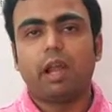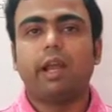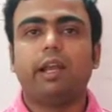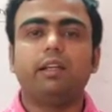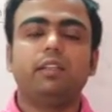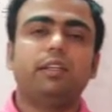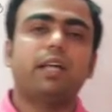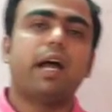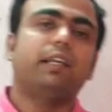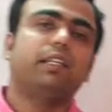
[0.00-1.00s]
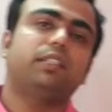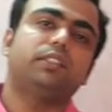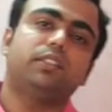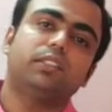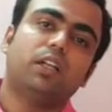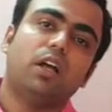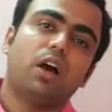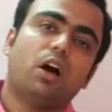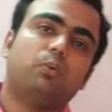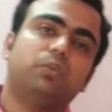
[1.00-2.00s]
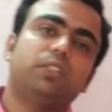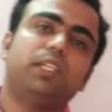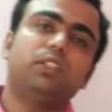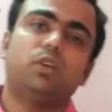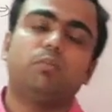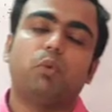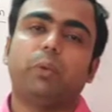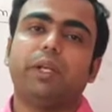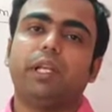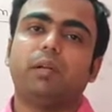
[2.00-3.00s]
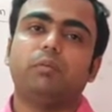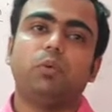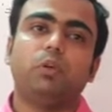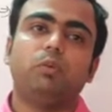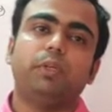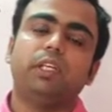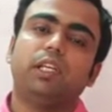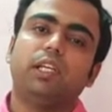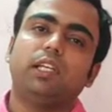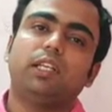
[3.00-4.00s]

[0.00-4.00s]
and the direction of change of momentum will be